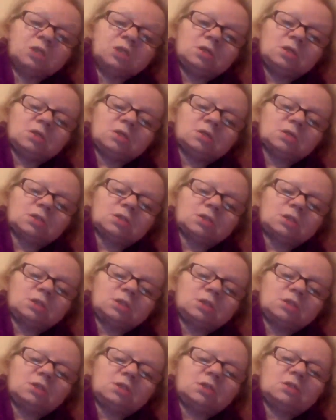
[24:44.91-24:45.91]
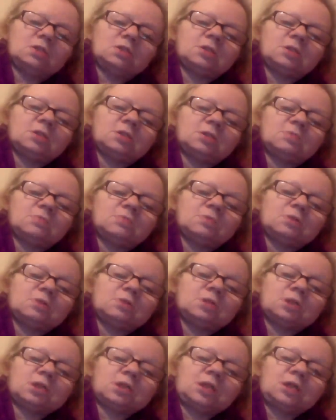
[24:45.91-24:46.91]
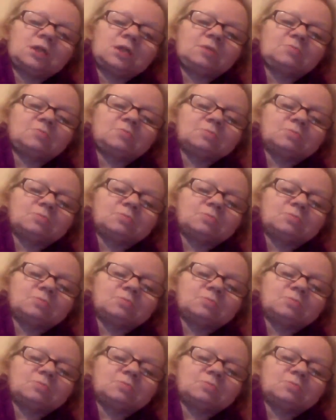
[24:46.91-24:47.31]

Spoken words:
Let's see. I've got a claim.